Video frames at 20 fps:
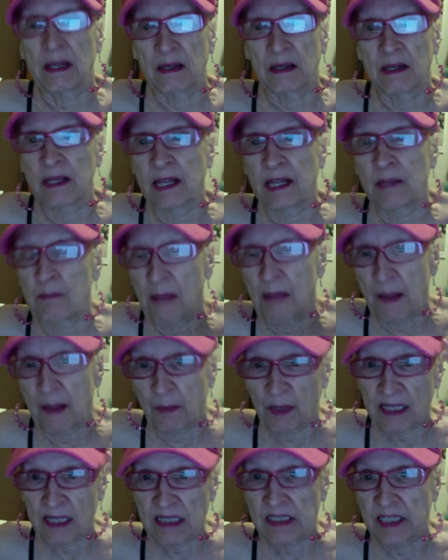get my
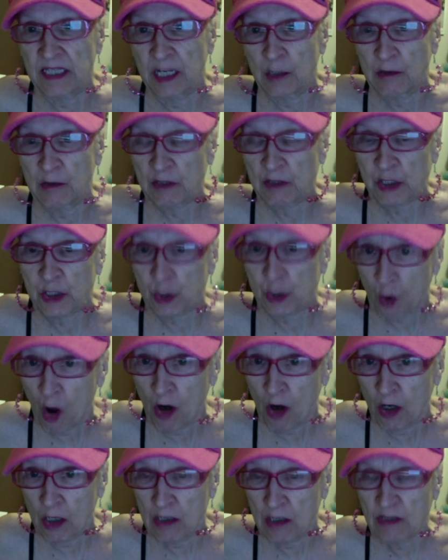brain signals
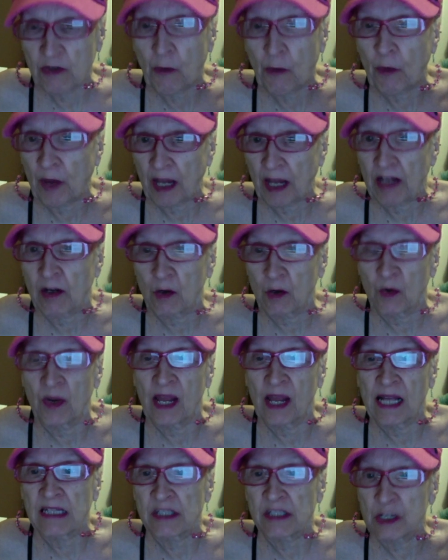stronger so that I can go
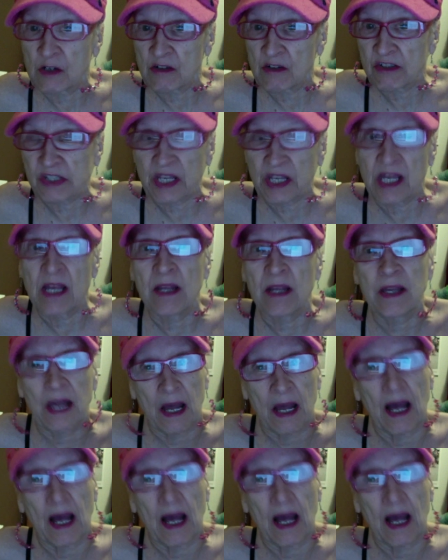dancing or skiing, yeah,